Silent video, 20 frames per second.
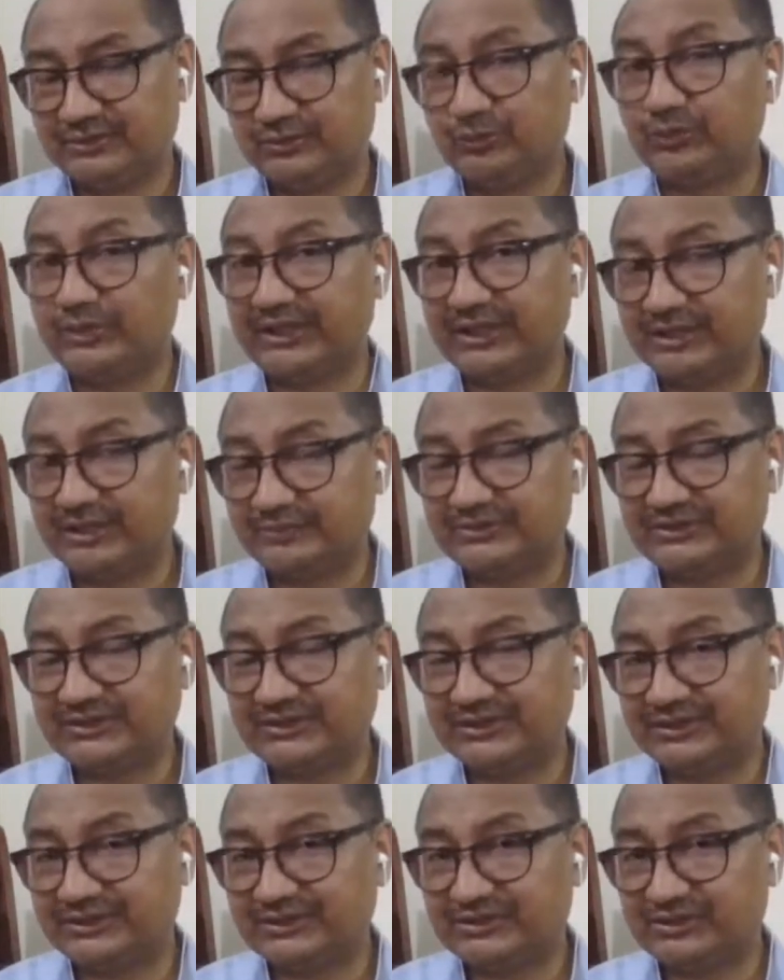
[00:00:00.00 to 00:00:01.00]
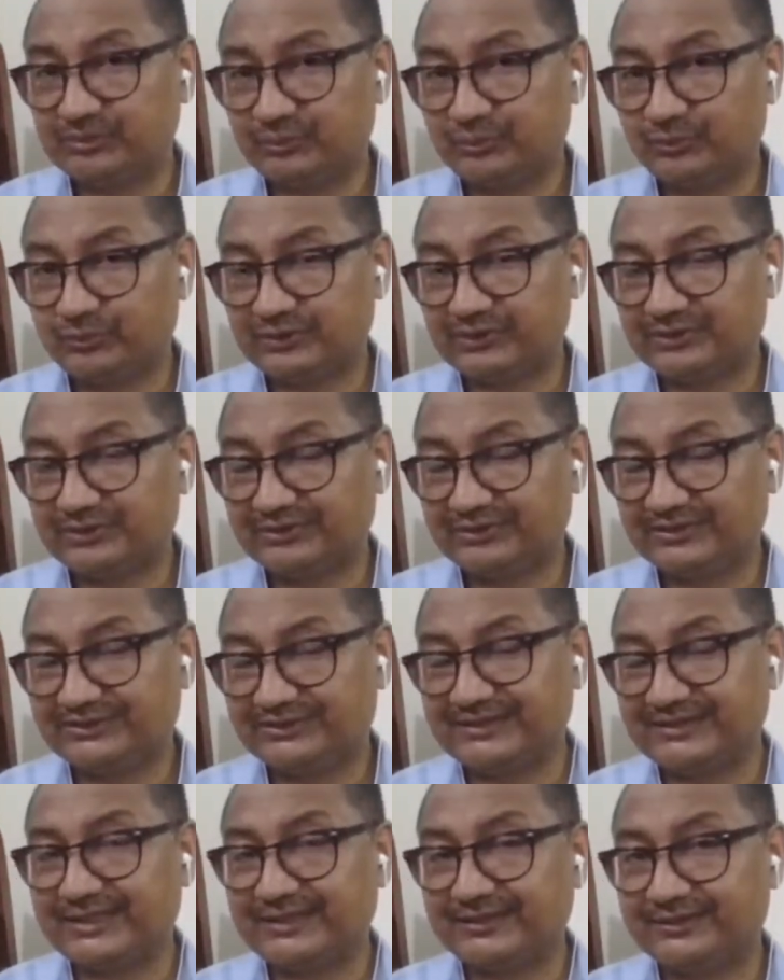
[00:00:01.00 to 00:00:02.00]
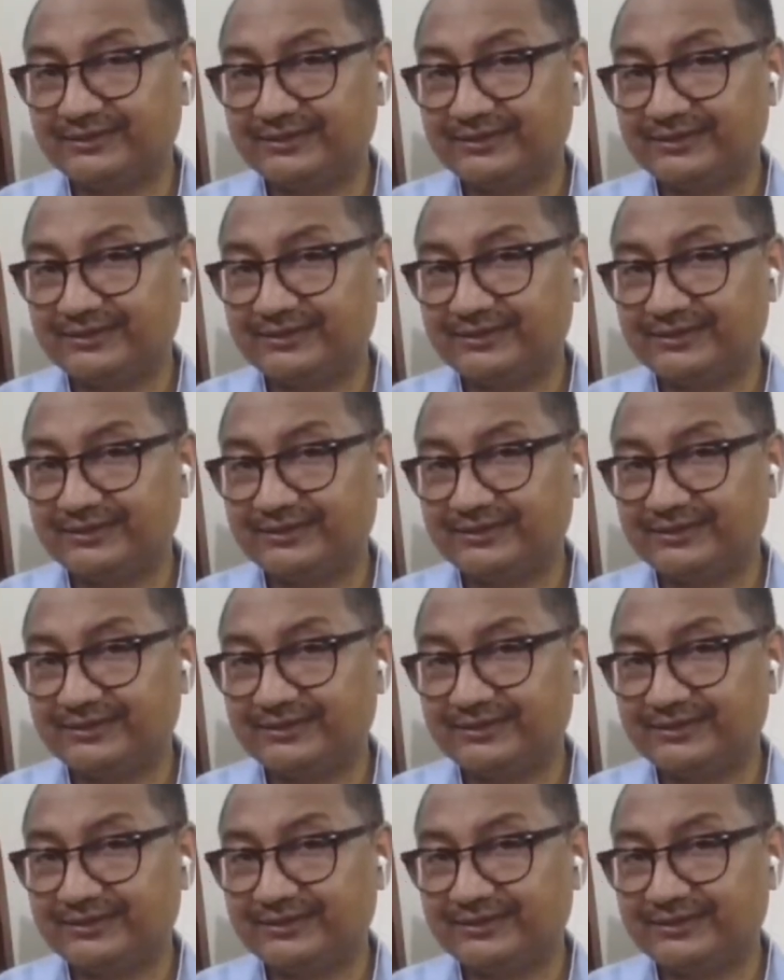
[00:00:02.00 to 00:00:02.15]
Why I am saying it is important is that